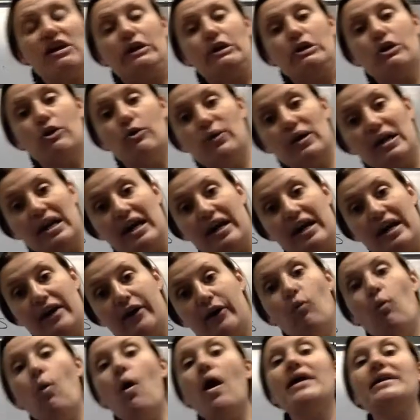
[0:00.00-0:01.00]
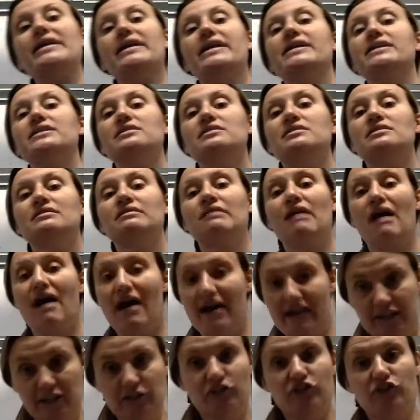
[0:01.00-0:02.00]
know what angle 1 is, I
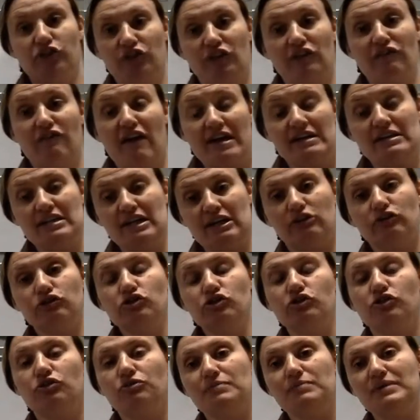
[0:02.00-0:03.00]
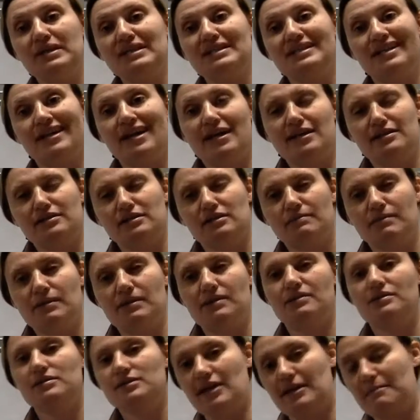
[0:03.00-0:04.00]
can certainly find angle 2 because it has to be
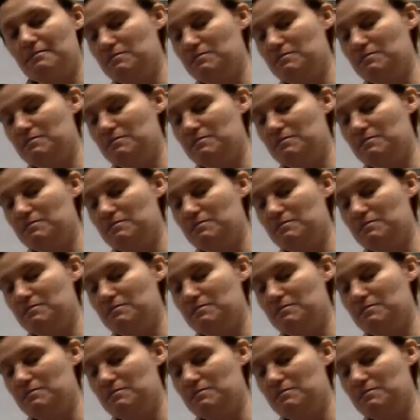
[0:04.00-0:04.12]
the same